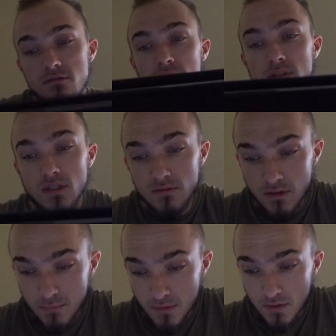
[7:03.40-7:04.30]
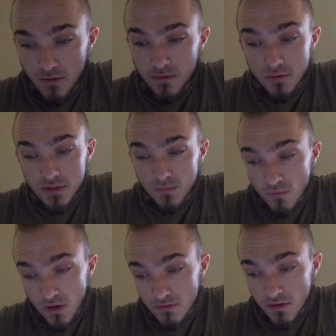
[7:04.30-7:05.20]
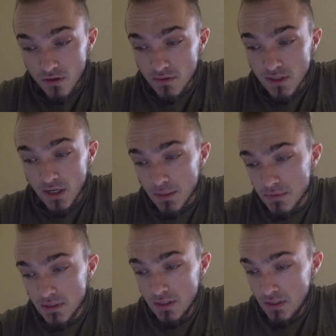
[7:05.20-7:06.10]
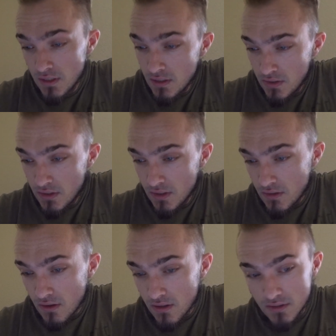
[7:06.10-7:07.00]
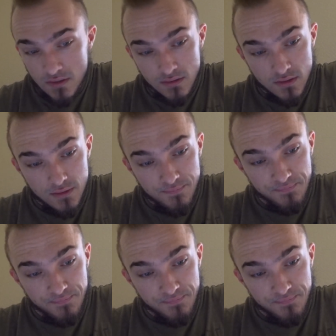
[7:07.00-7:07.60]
will definitely put you through some rough, hard times, and honestly,